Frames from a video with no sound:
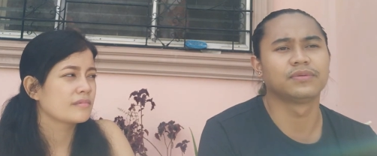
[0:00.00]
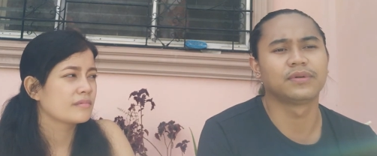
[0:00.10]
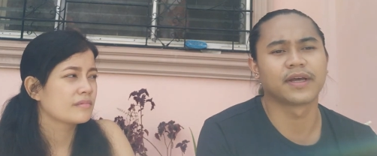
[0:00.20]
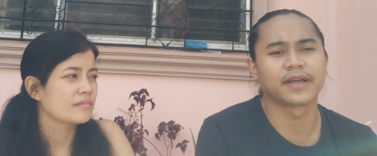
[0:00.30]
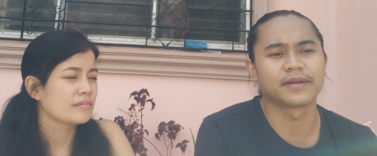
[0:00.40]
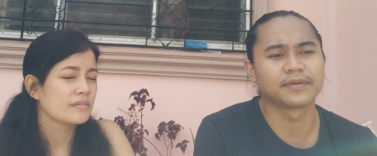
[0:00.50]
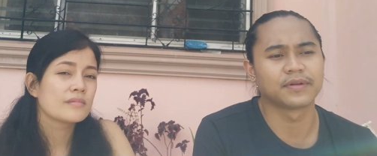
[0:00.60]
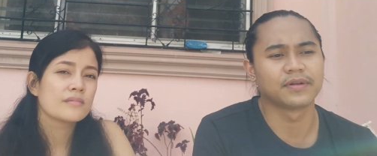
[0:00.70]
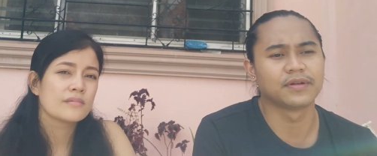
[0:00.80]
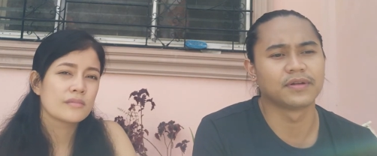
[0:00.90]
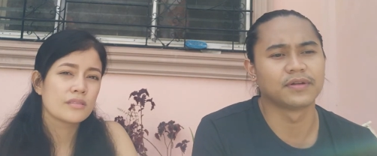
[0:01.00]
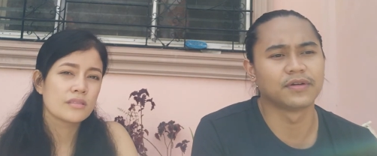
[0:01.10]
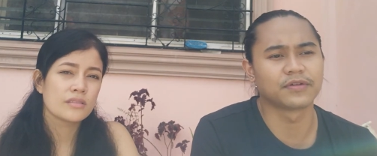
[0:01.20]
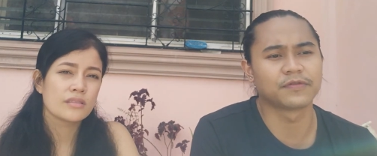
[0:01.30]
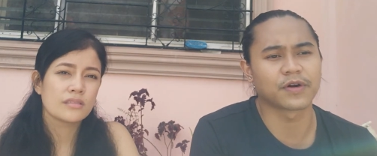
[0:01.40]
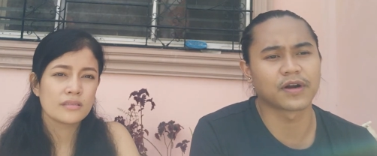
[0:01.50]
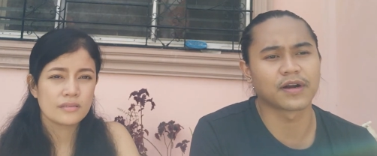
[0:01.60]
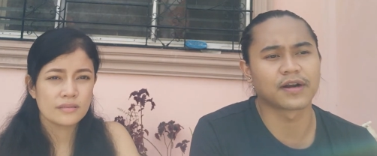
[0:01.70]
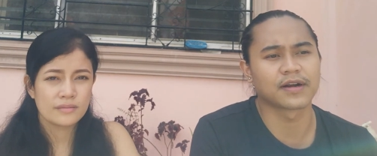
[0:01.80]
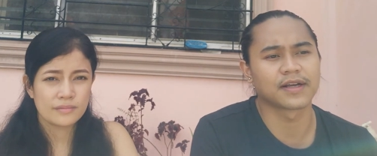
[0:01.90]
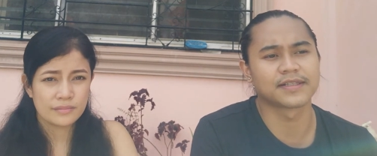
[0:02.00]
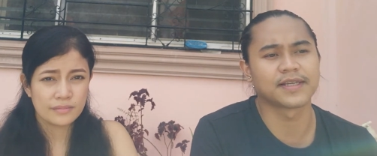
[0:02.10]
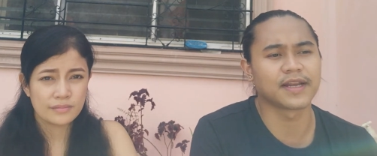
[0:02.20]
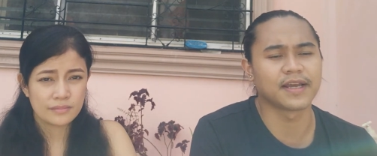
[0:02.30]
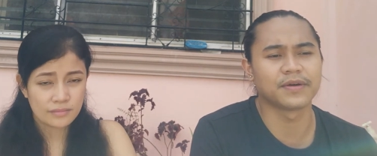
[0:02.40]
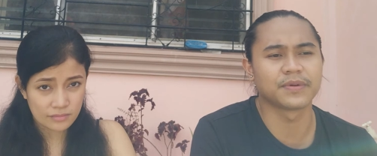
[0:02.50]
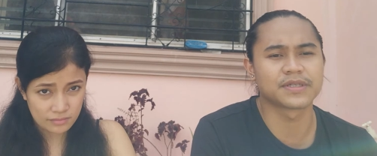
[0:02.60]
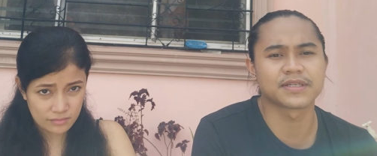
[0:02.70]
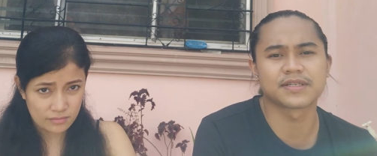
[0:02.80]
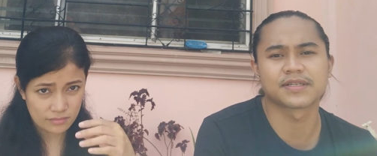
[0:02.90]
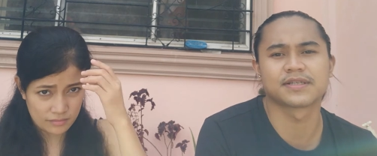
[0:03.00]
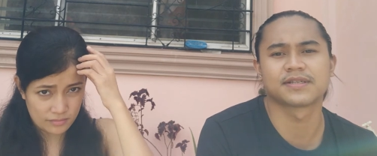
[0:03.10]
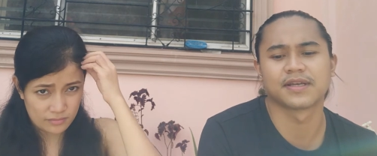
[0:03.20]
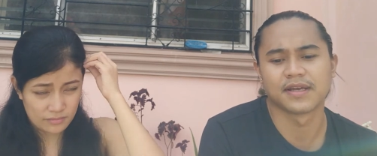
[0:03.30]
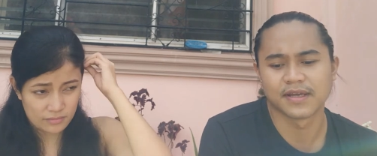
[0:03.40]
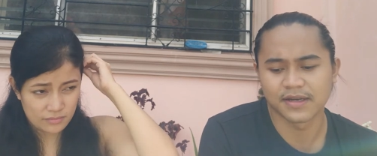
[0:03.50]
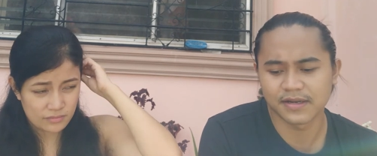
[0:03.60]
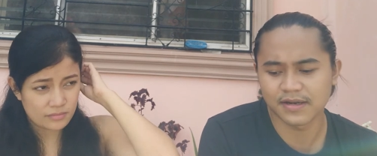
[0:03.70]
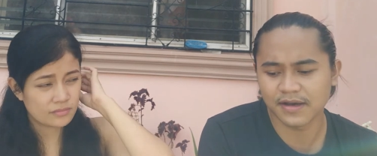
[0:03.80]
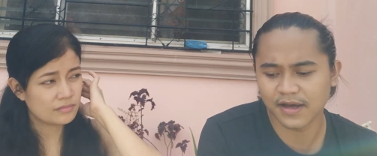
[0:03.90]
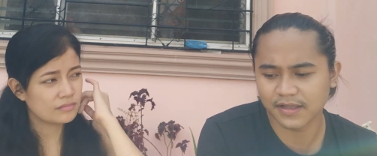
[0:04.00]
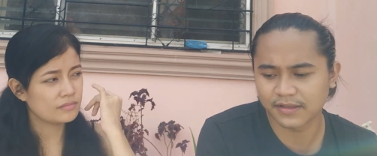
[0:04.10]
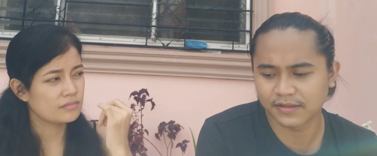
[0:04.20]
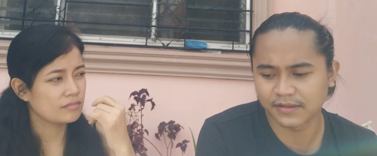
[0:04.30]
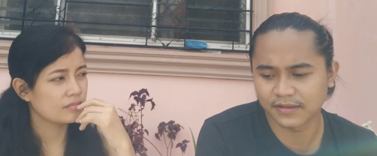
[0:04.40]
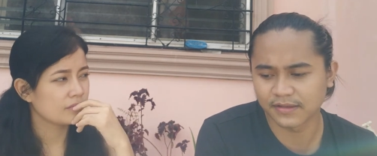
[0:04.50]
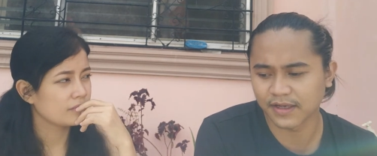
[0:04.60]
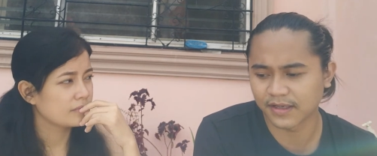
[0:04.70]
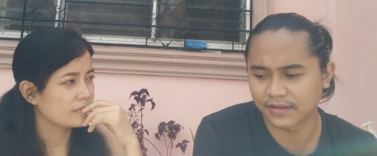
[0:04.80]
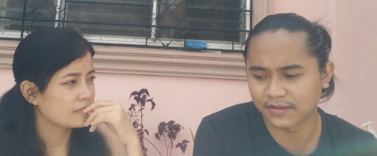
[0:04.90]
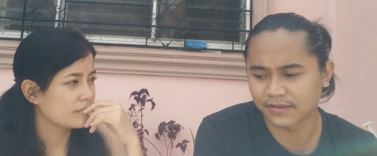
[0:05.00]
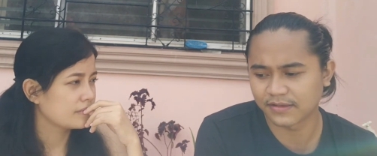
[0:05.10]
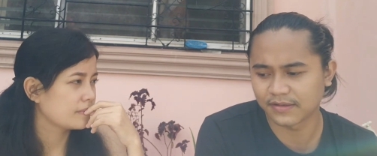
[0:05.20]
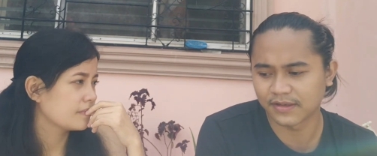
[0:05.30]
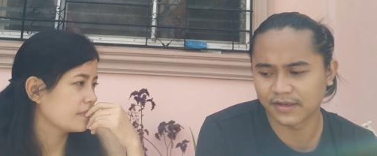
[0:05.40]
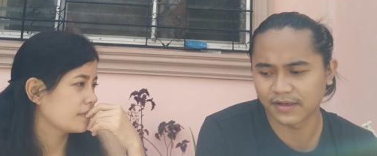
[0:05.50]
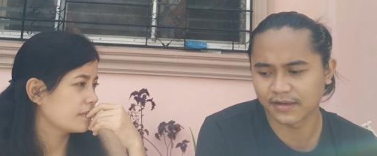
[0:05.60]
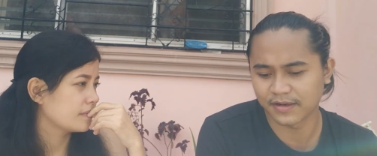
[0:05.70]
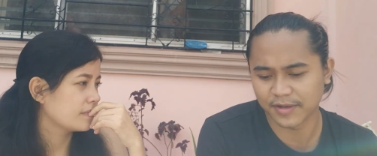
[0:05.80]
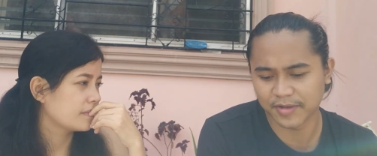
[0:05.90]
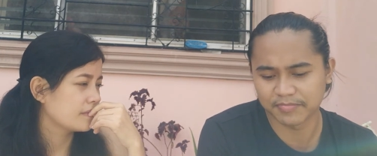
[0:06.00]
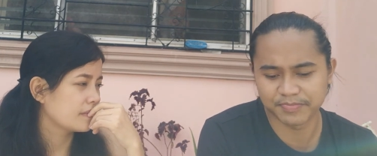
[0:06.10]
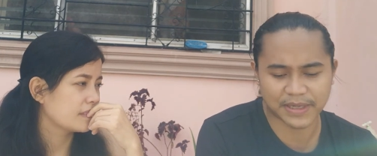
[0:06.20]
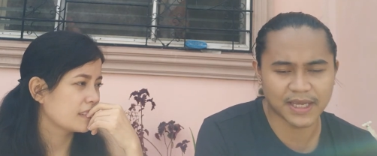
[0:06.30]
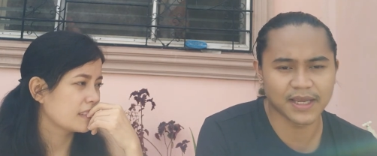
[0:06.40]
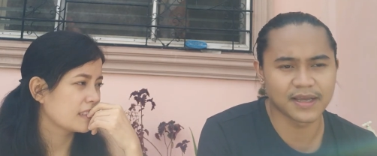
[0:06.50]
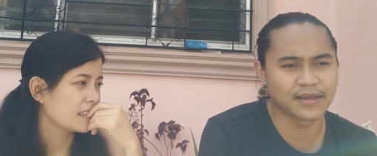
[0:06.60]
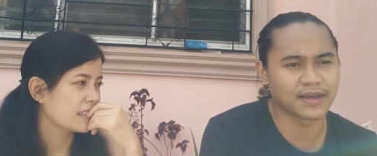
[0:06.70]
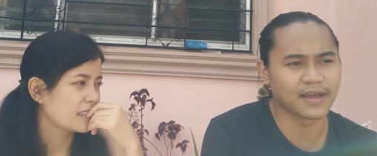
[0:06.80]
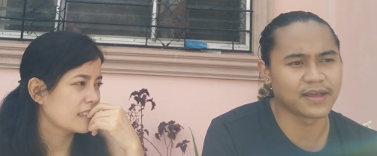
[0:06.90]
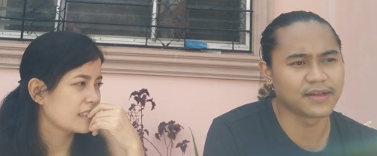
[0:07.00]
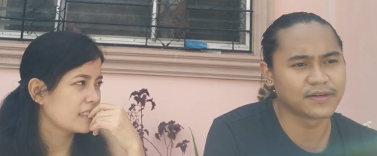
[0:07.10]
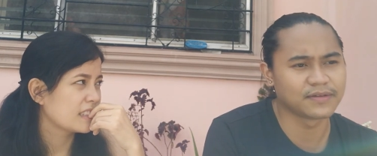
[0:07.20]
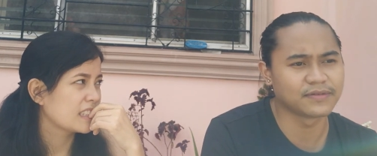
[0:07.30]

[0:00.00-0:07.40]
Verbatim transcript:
Speaker 1: like look for a city which is not that big, and